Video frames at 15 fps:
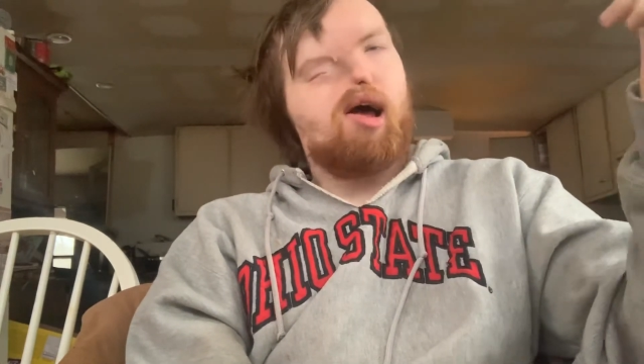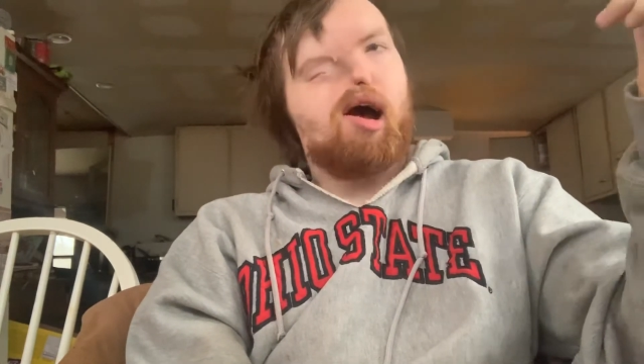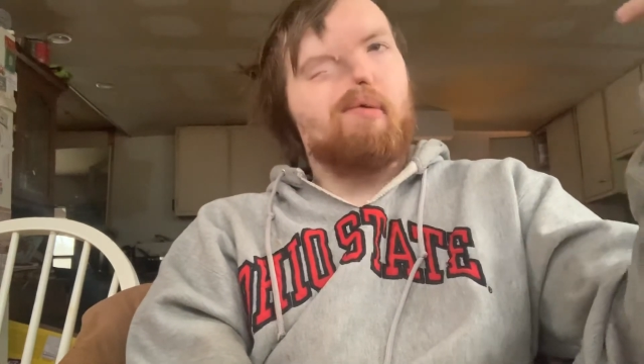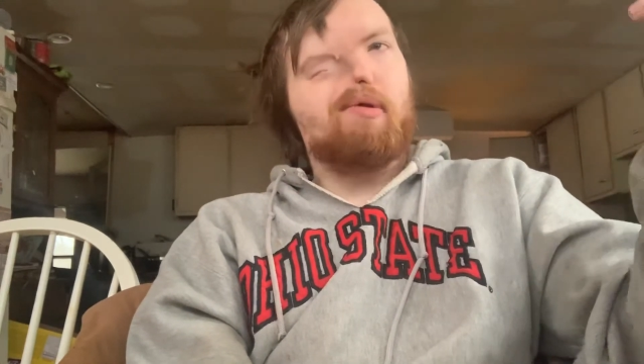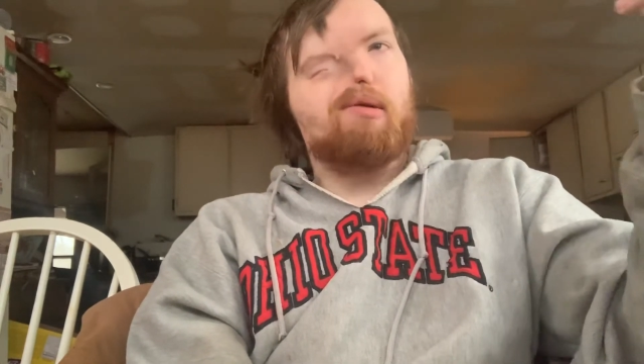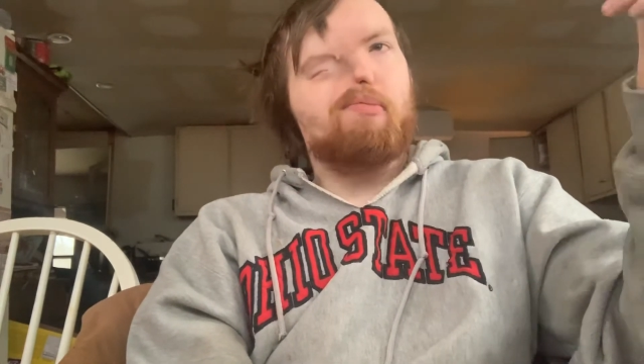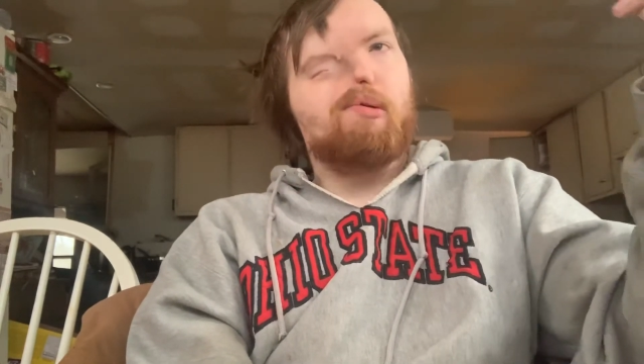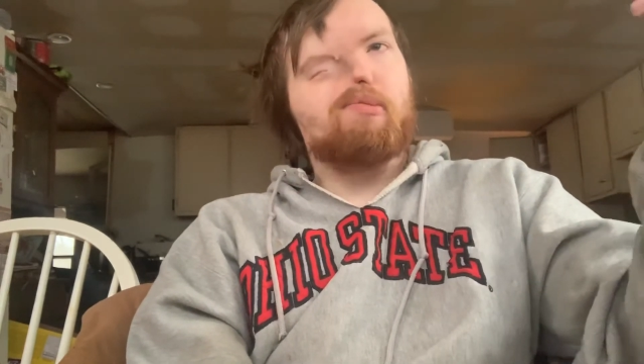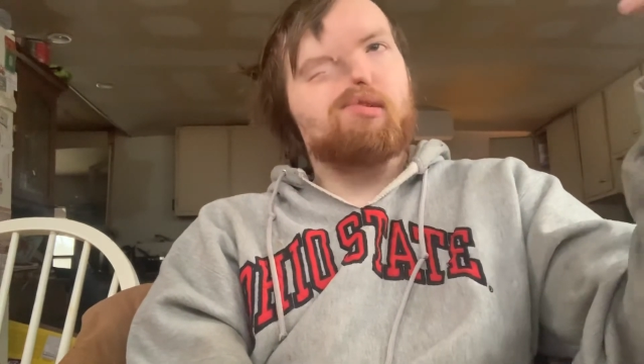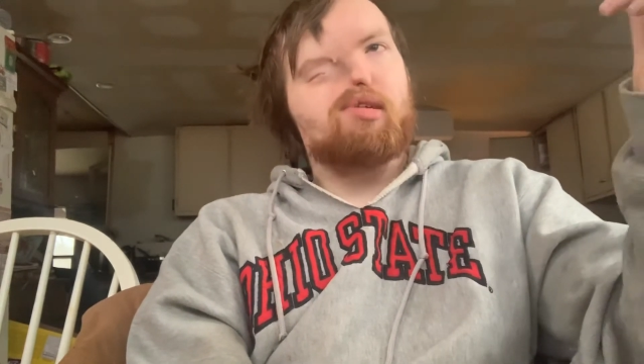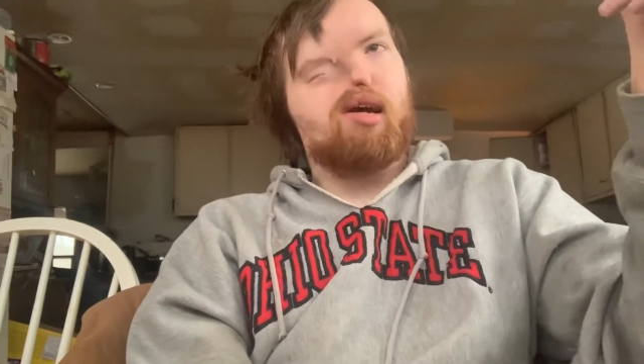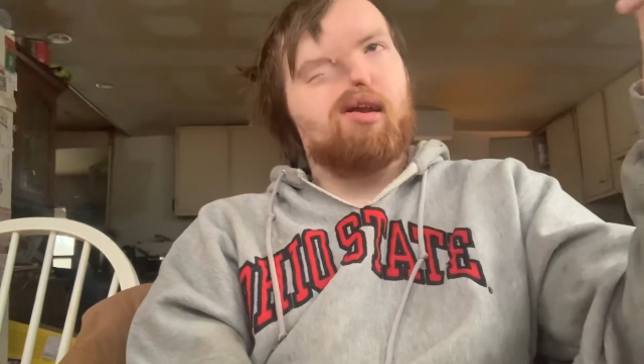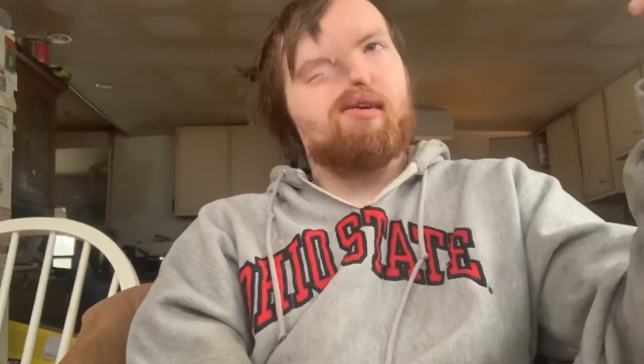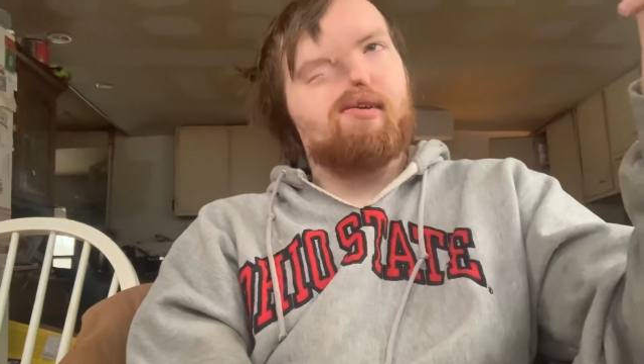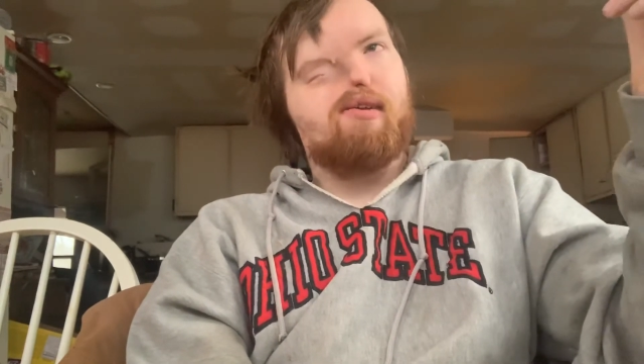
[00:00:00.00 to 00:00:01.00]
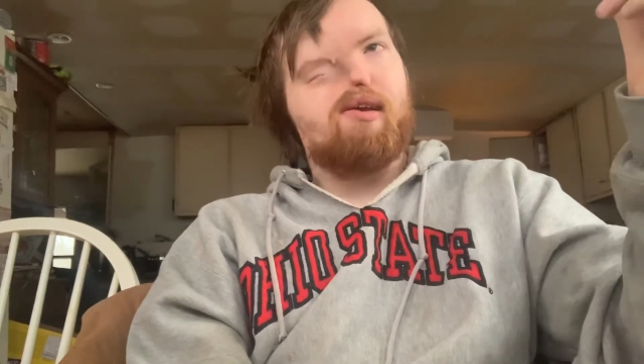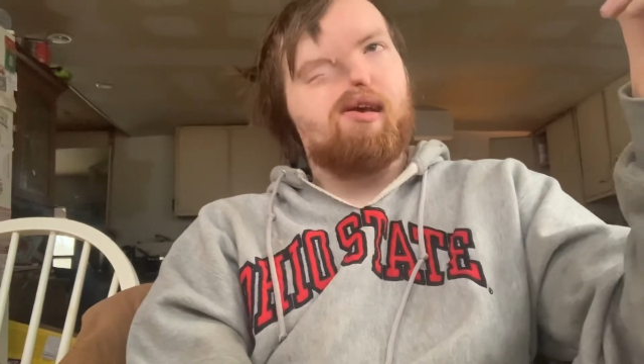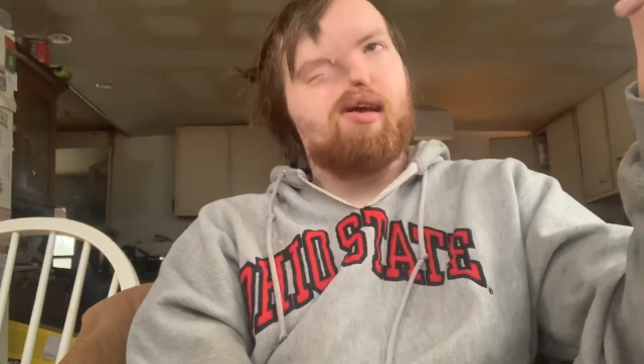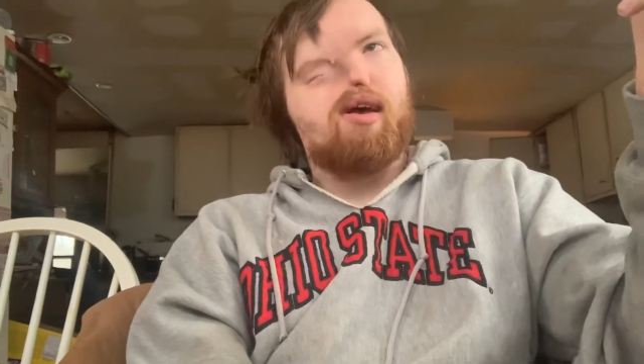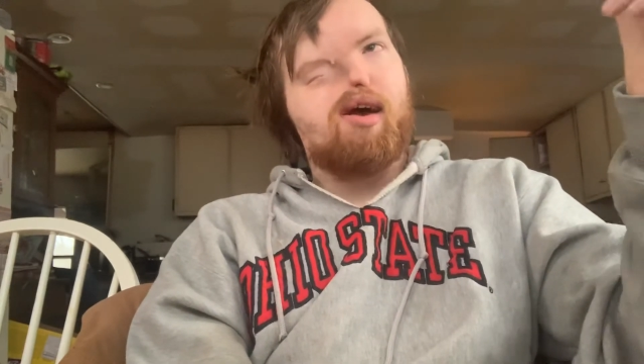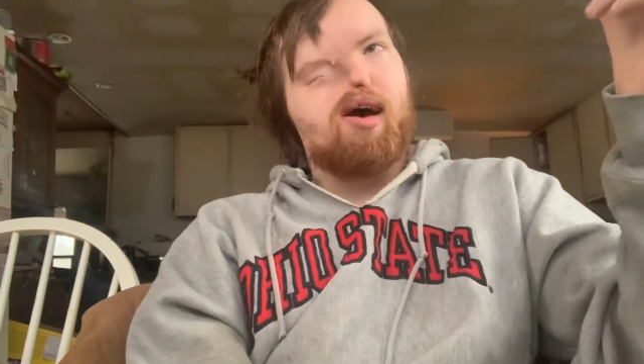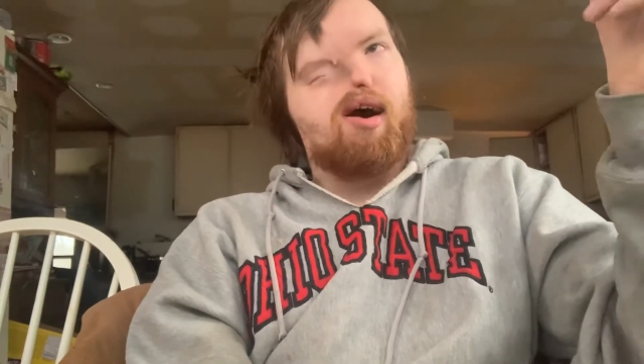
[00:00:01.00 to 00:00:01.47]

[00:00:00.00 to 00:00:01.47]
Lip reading: how many people send her